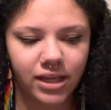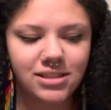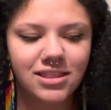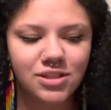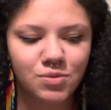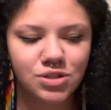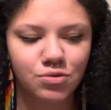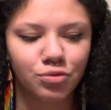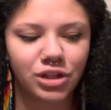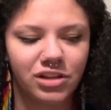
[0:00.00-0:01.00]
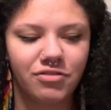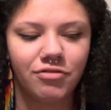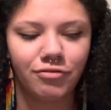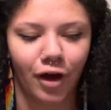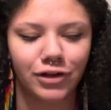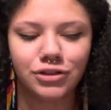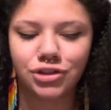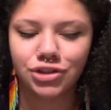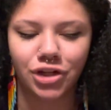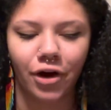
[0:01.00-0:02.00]
this one's a really fun
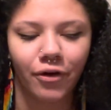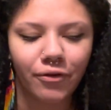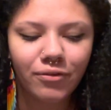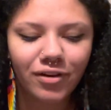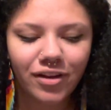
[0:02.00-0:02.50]
show.